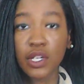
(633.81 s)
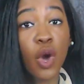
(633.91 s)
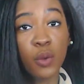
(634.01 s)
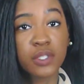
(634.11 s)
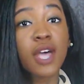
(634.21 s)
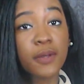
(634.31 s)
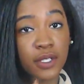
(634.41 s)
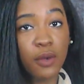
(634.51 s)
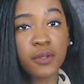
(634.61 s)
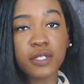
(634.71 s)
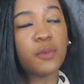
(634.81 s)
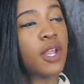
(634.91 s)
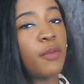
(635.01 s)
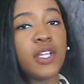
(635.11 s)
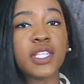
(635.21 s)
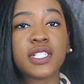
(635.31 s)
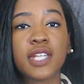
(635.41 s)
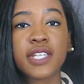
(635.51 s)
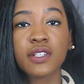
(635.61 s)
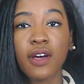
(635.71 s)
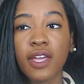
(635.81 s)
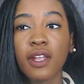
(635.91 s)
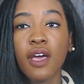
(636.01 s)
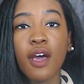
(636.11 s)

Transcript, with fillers: Kohl's. I was in Kohl's when I bought this, and I saw it